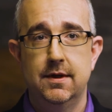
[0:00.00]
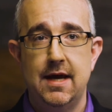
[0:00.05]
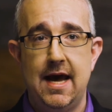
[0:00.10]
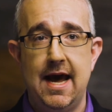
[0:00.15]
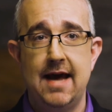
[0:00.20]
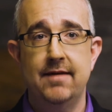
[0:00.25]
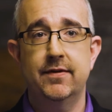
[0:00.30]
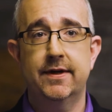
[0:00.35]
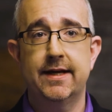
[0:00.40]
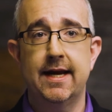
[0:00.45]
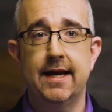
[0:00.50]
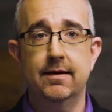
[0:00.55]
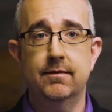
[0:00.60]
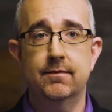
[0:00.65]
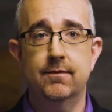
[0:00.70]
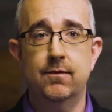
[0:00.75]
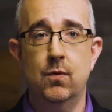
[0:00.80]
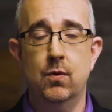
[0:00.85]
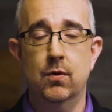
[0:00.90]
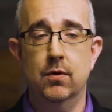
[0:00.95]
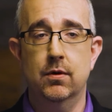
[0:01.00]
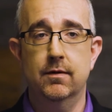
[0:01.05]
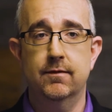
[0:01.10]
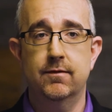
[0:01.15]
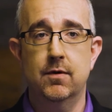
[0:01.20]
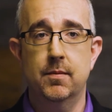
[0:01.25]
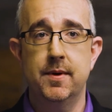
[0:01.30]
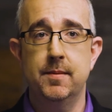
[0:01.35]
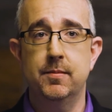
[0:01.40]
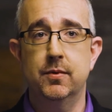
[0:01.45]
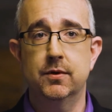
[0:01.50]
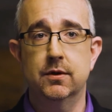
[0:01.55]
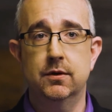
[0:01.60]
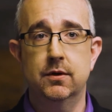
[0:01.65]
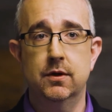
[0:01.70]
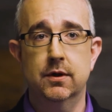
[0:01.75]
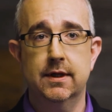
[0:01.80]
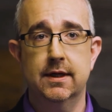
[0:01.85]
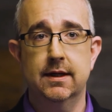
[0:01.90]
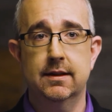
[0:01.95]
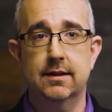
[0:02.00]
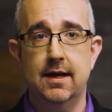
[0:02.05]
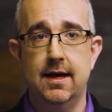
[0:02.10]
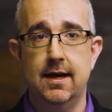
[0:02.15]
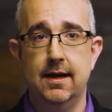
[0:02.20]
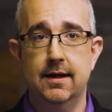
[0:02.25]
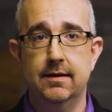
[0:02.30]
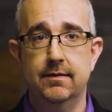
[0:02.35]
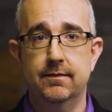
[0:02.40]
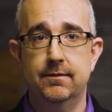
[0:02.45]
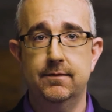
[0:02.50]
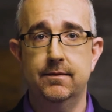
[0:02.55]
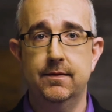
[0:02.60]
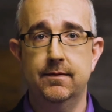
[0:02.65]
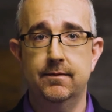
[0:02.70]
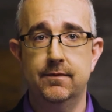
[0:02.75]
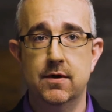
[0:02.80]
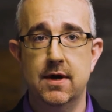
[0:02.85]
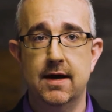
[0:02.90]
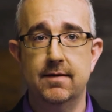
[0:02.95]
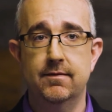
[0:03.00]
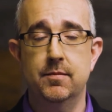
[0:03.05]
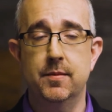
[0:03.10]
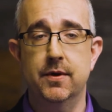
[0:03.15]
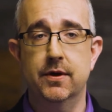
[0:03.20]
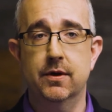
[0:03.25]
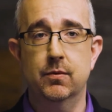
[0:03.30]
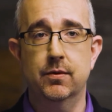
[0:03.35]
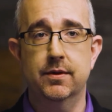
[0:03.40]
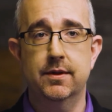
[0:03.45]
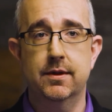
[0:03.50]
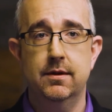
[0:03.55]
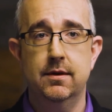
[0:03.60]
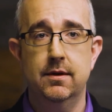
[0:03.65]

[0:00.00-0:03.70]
advocate for people to look at that if you're not familiar with